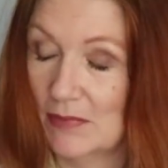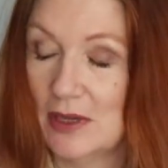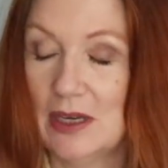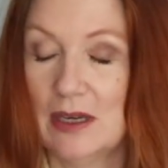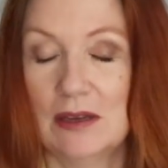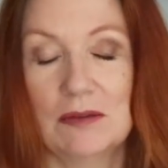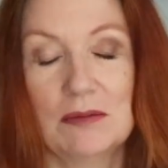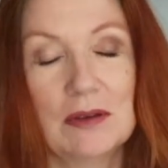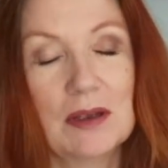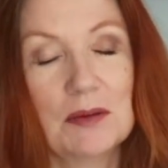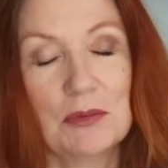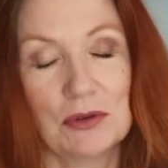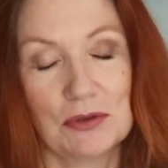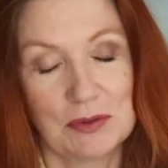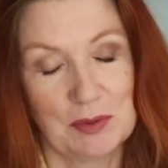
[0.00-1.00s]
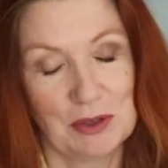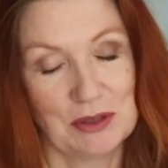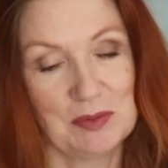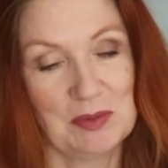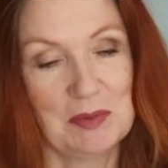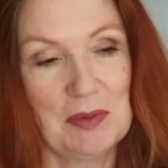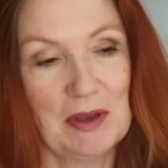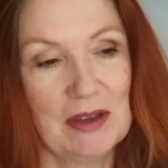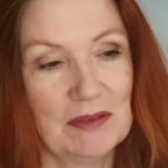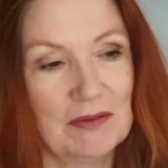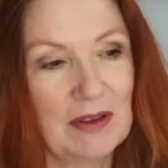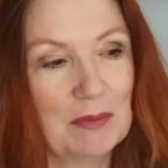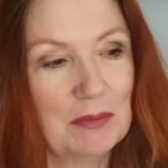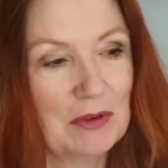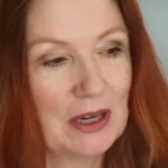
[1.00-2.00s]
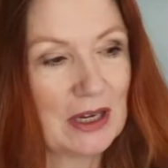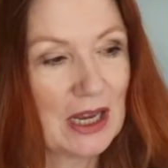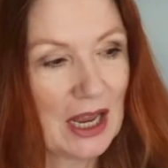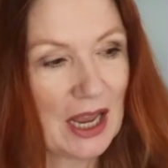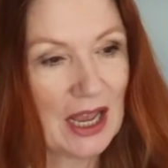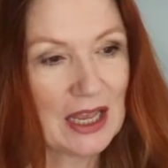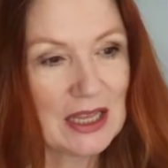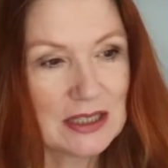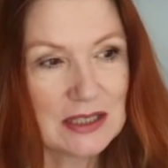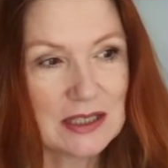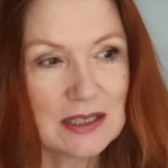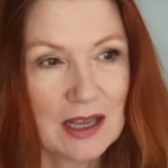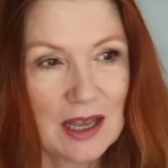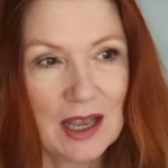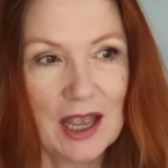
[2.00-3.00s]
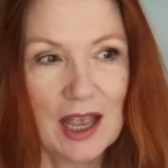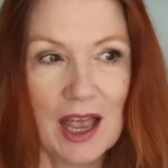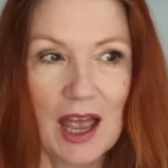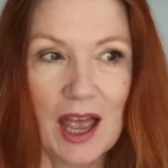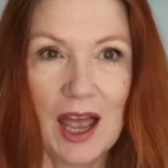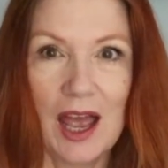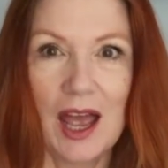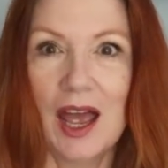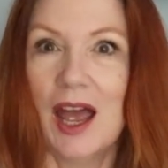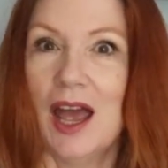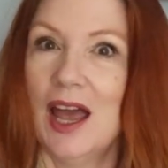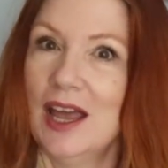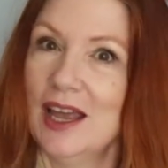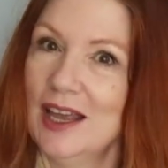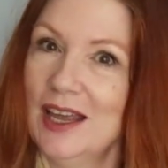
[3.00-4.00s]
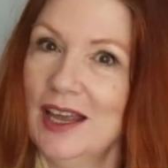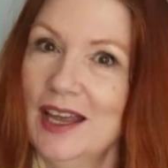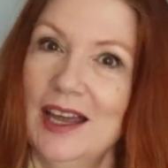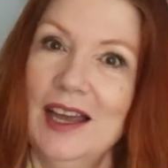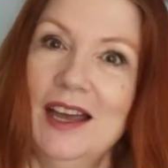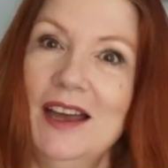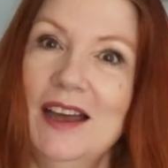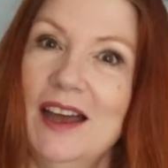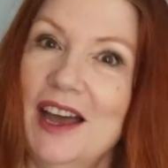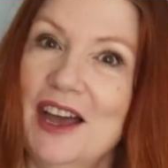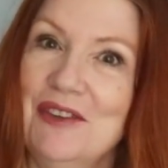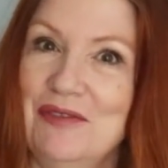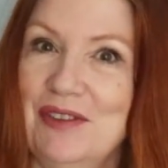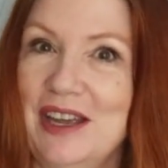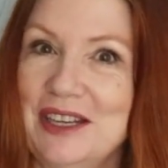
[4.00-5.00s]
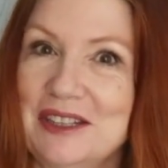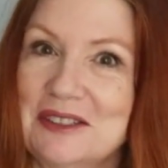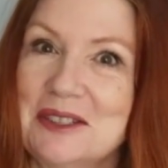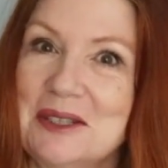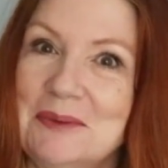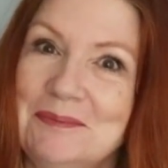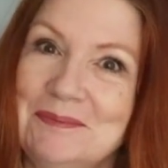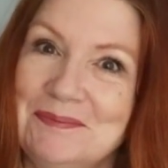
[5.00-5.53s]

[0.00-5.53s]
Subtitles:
you know, I'm not supposed to be buying fabric. And I failed.